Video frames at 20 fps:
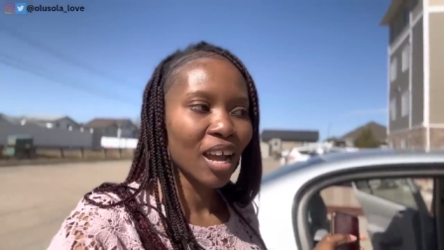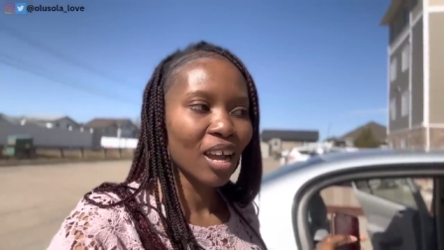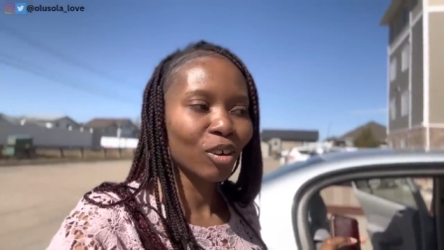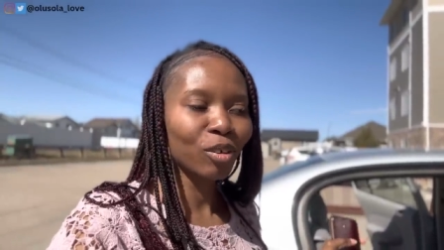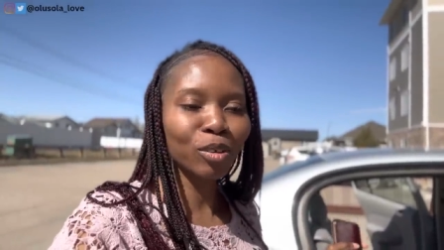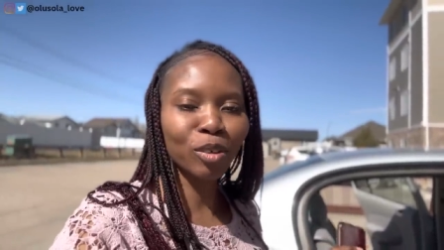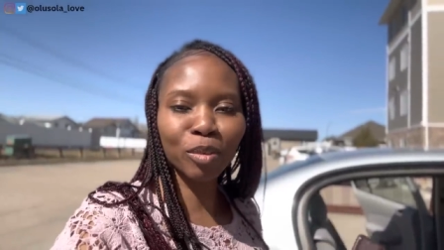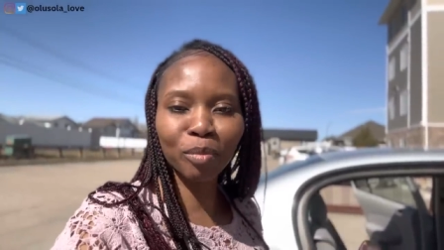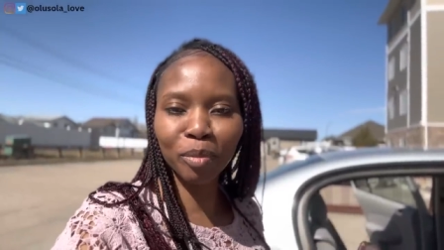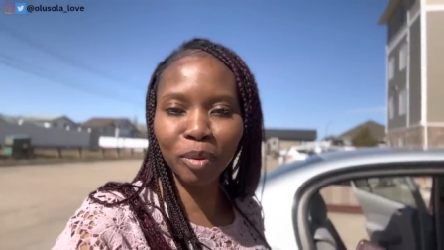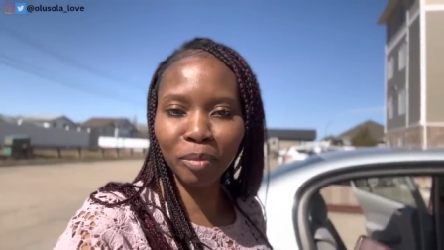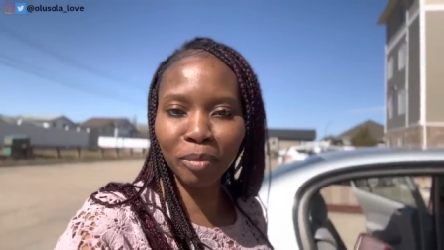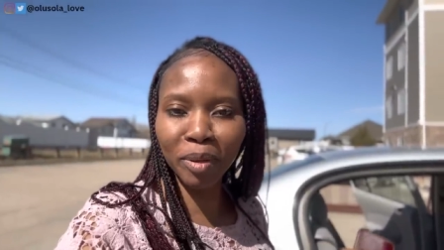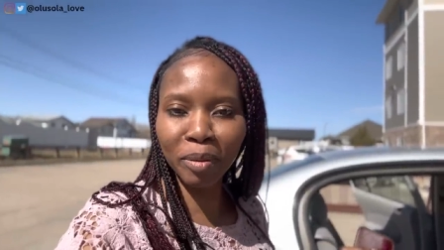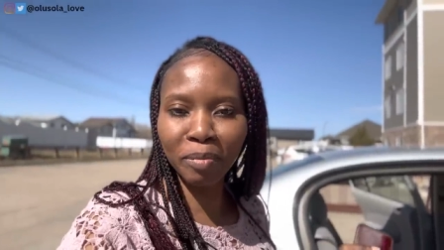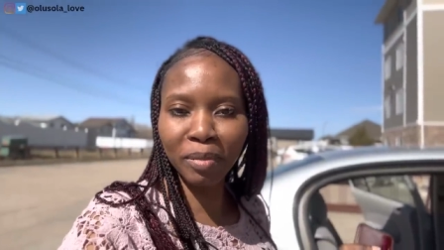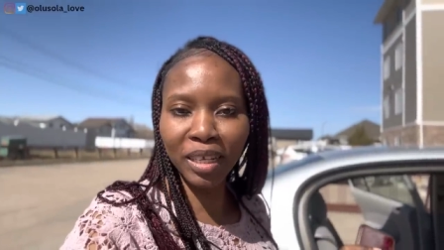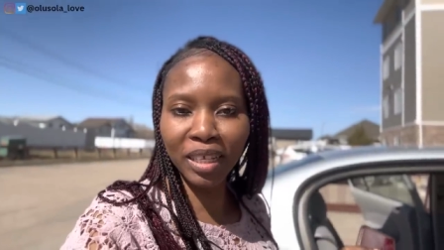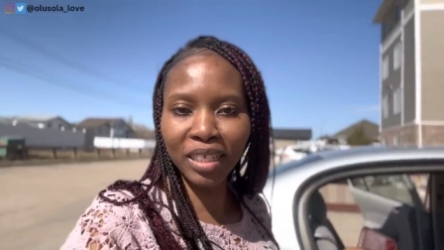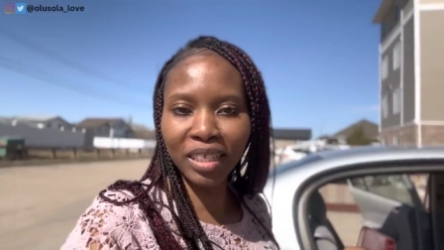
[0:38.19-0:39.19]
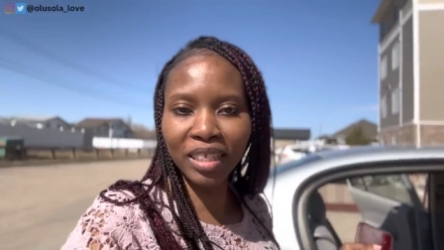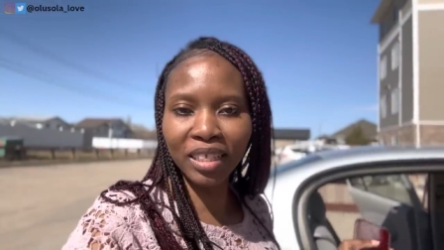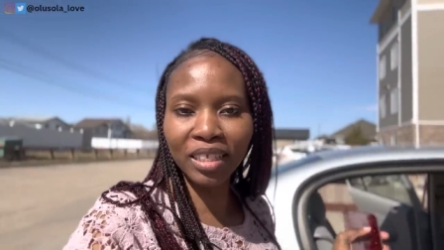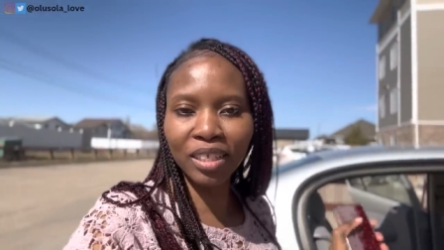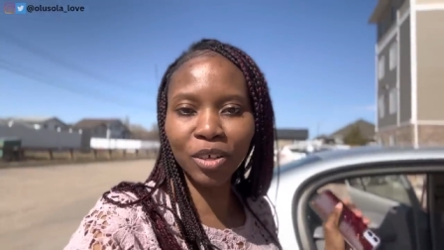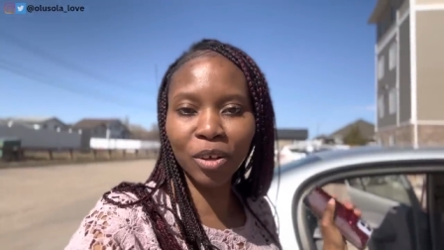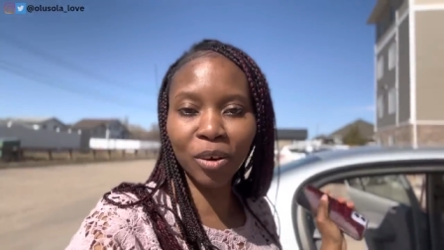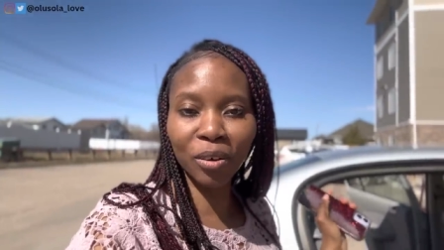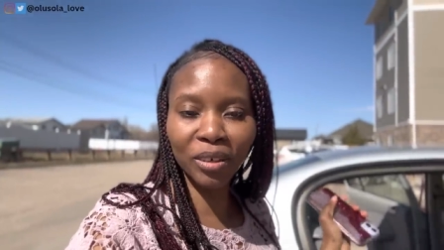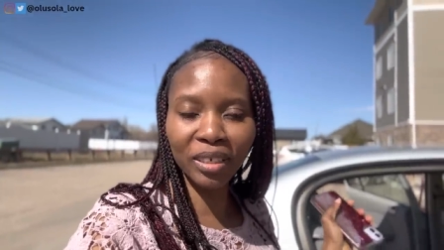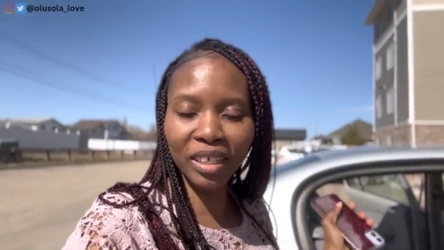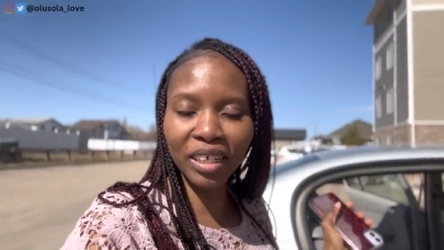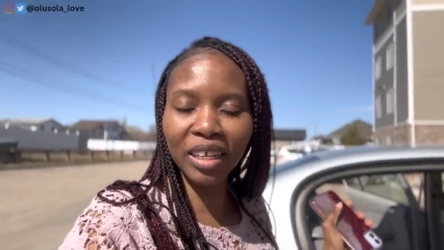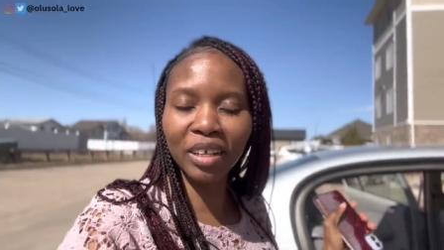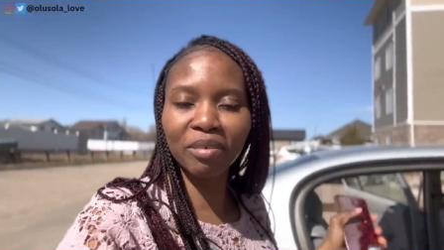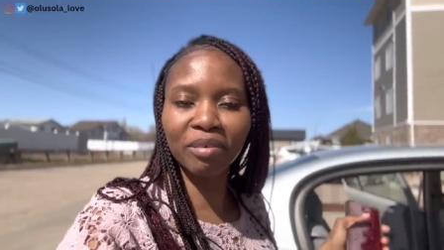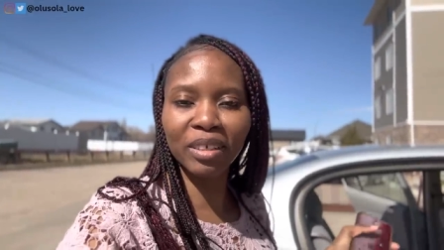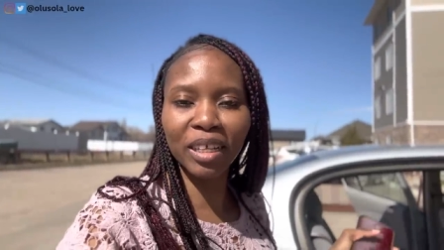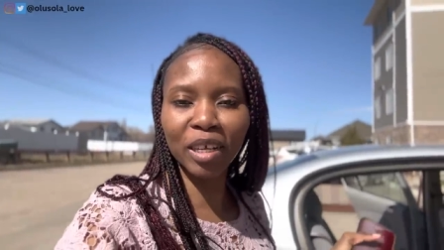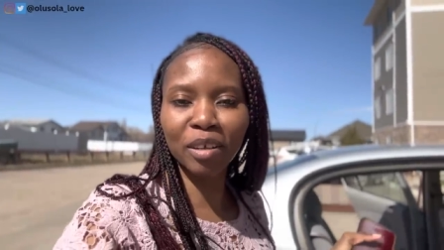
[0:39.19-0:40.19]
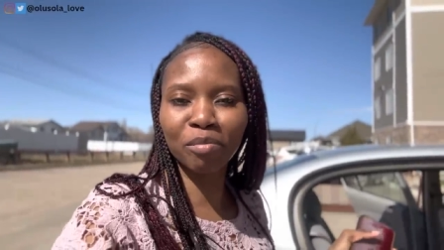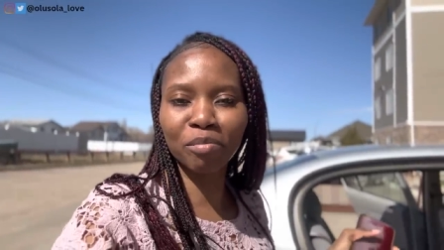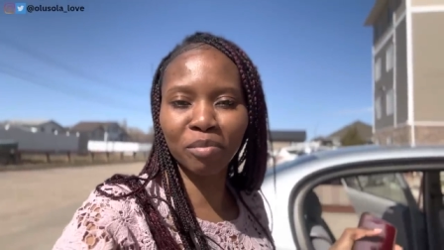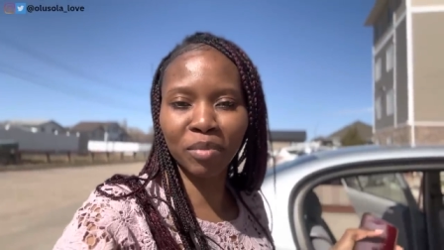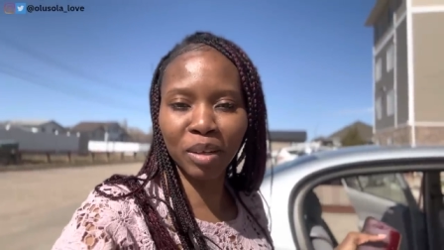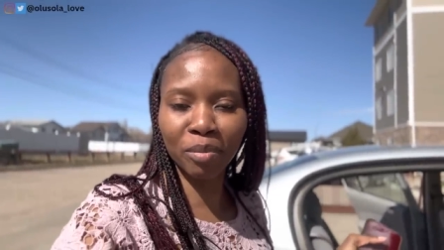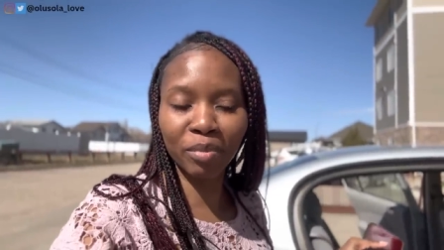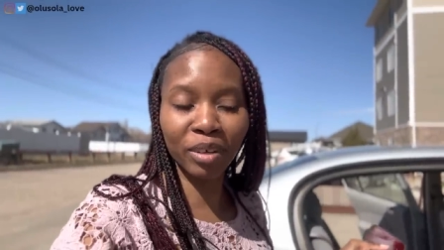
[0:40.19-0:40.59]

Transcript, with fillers: Olubumi means God gifted me,